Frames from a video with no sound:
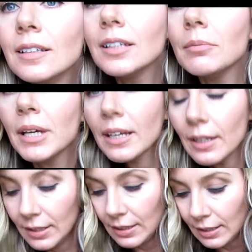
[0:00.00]
Man, I
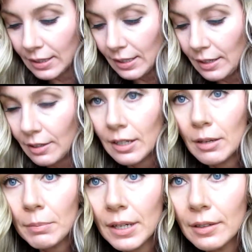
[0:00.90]
need to get a
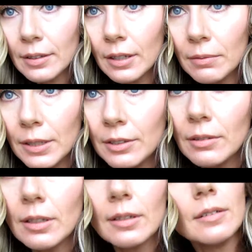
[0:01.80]
haircut. My hair's getting way too
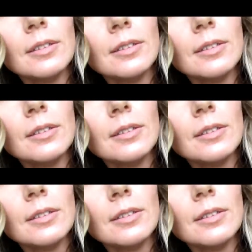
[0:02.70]
long.